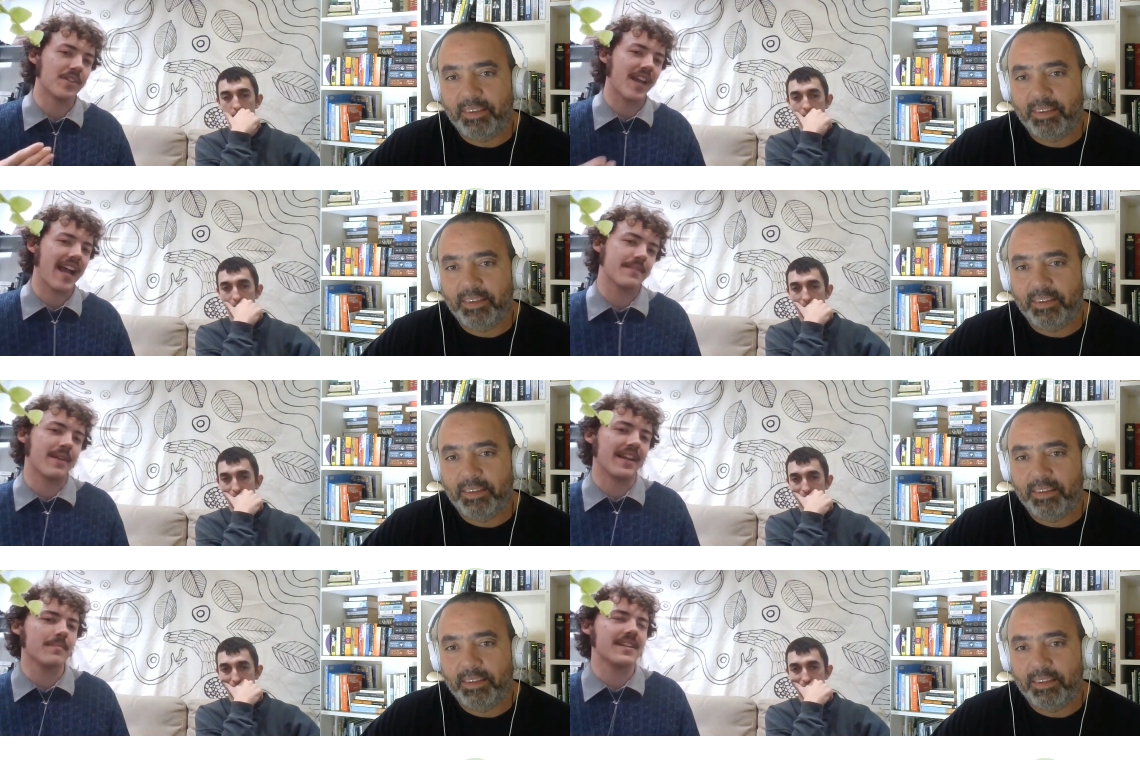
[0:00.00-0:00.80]
Speaker 1: which it has
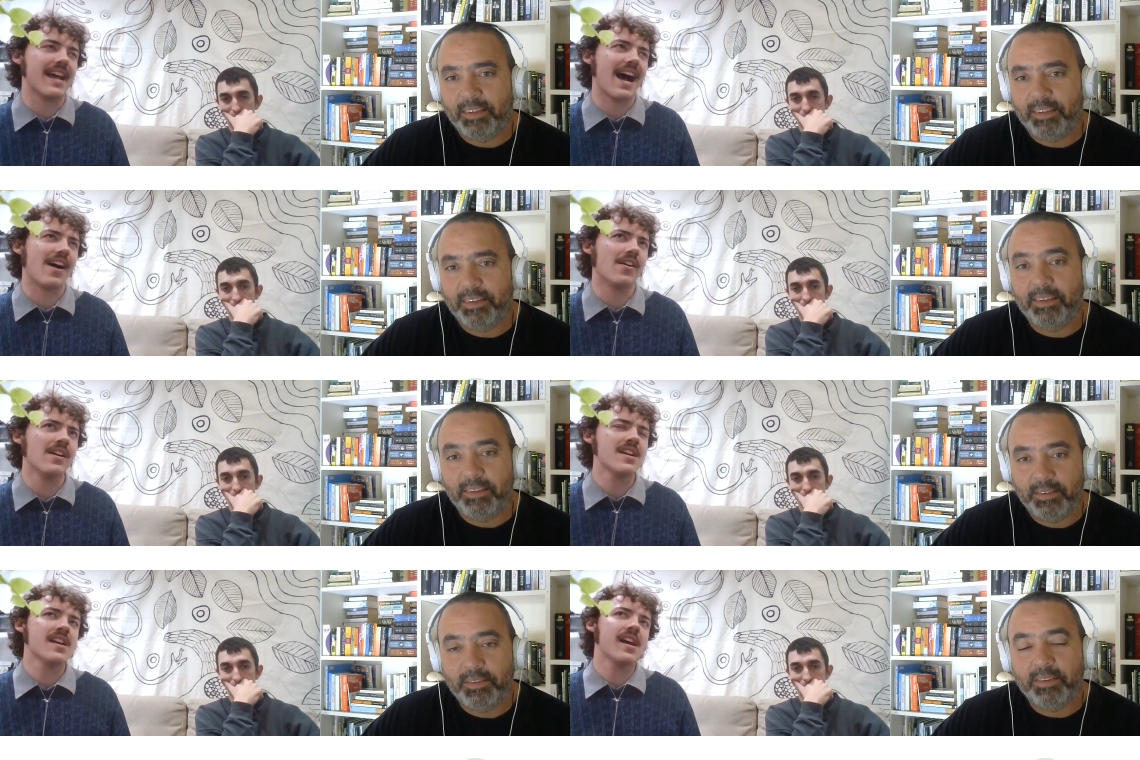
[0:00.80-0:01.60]
been up to now.
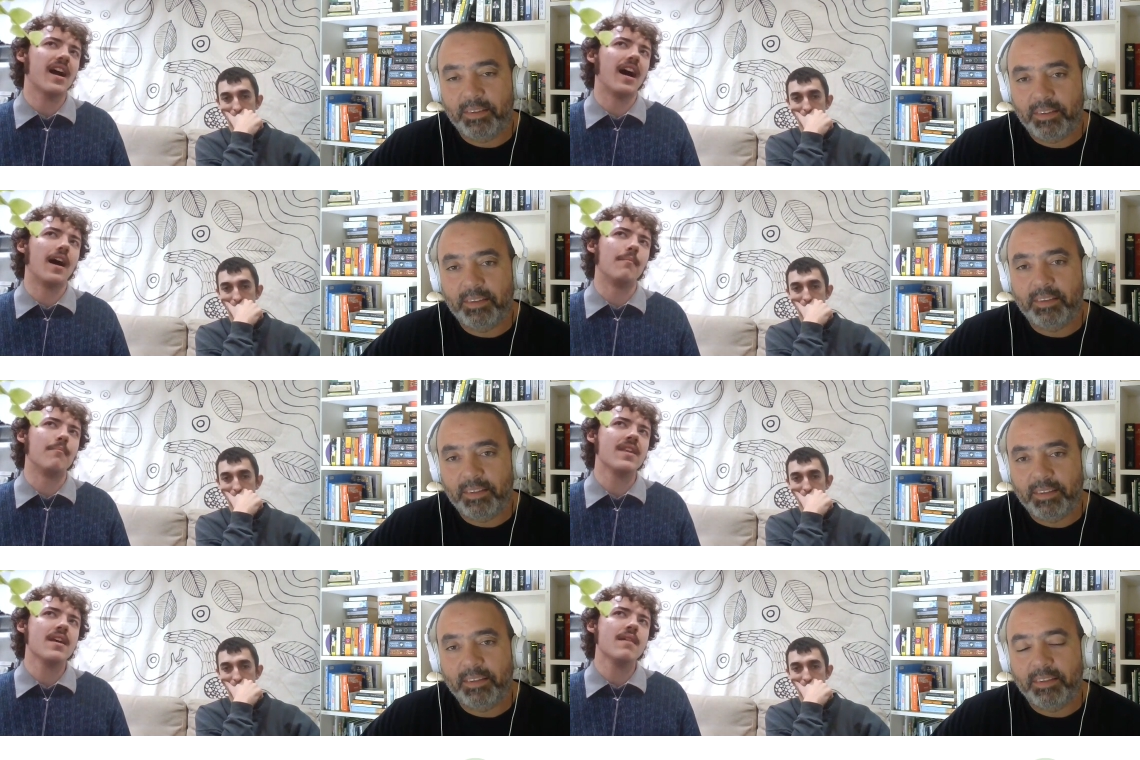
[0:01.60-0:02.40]

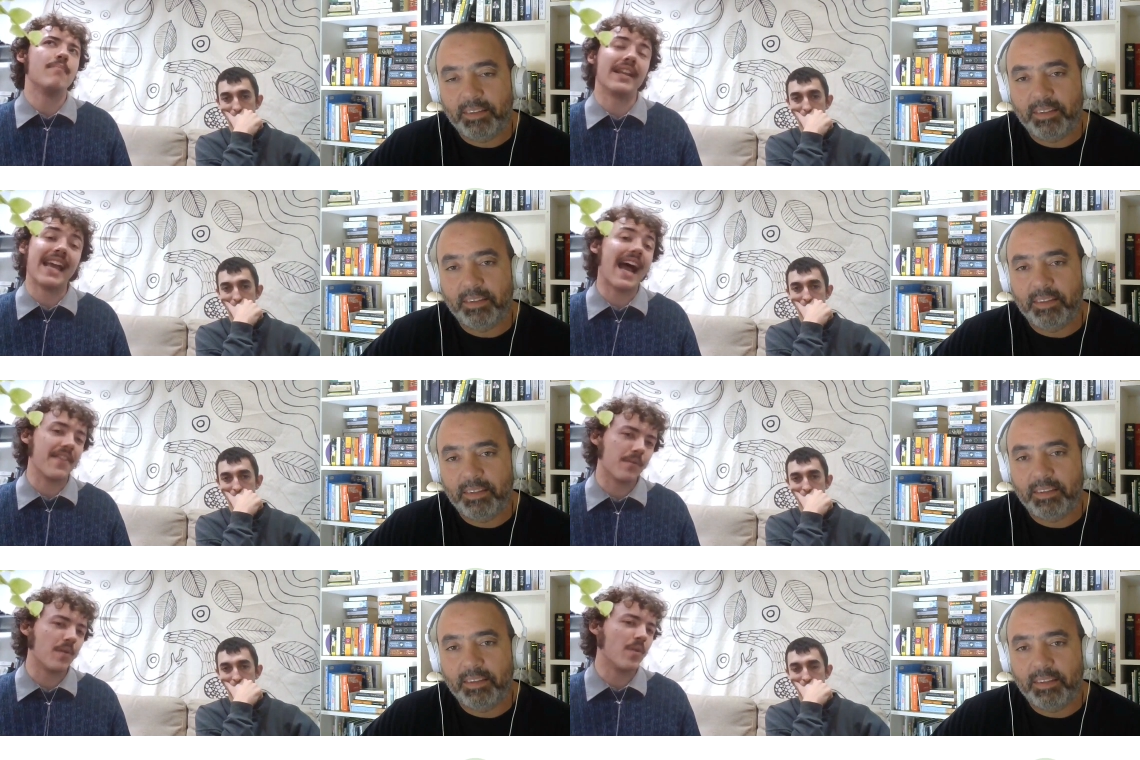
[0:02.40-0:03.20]
Um, but yeah, I think we're